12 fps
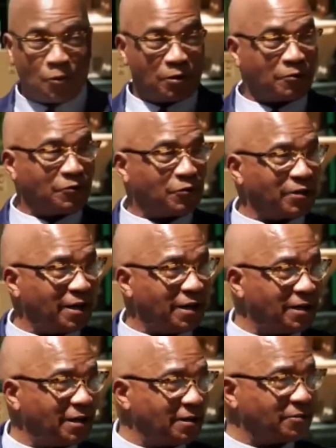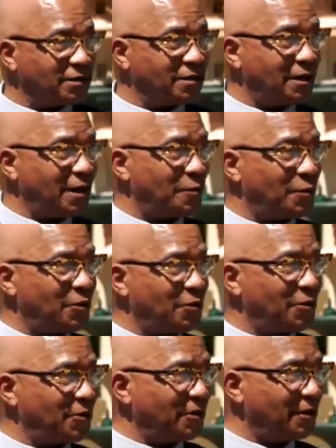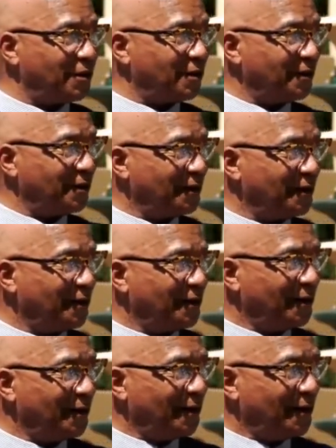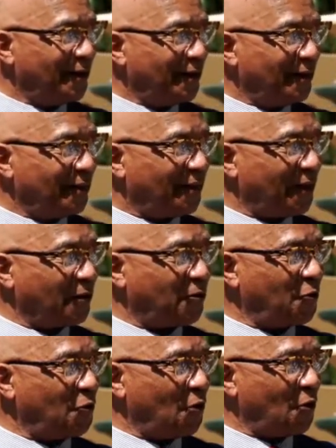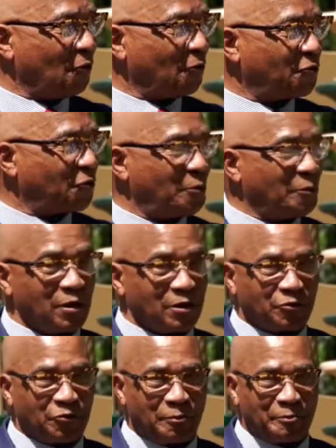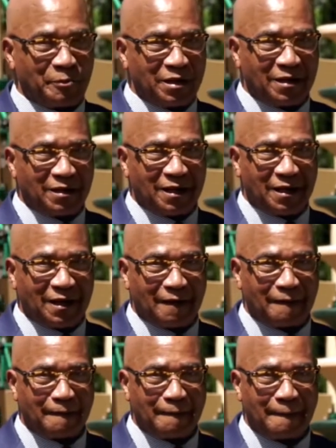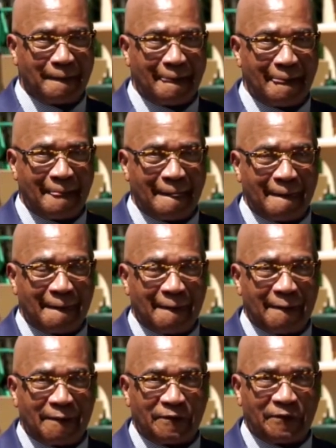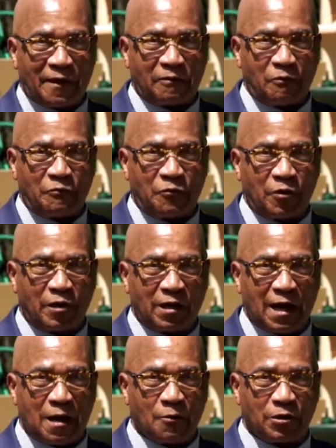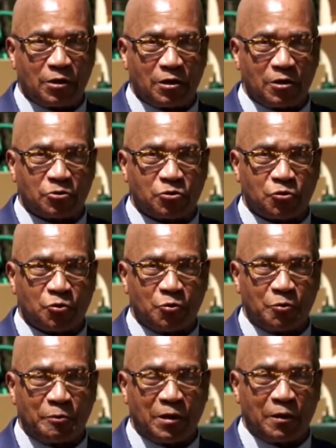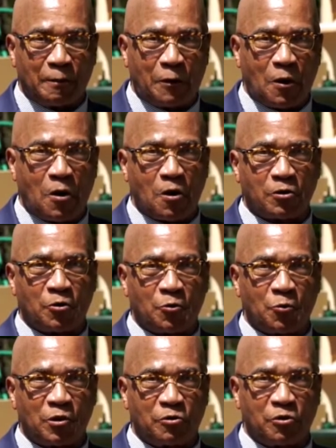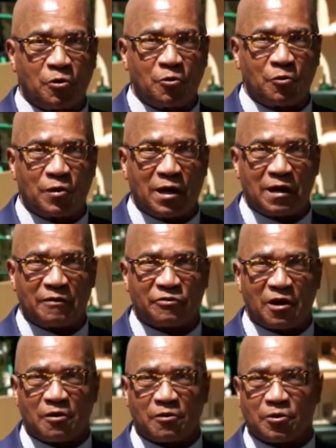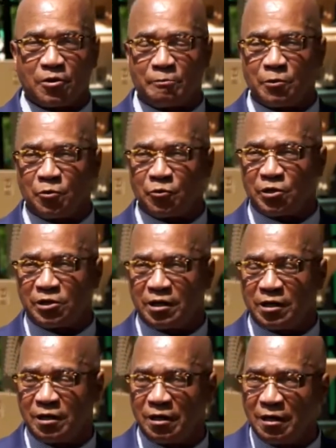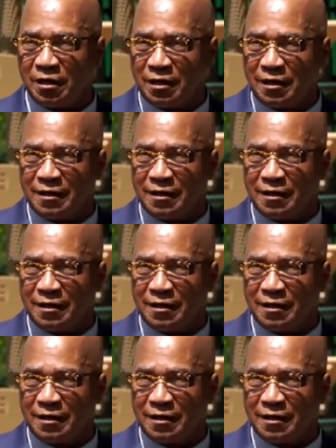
What a wonderful day it is in the neighborhood. Thank you all so much for being here. Thank you for allowing us to be a partner with you as our community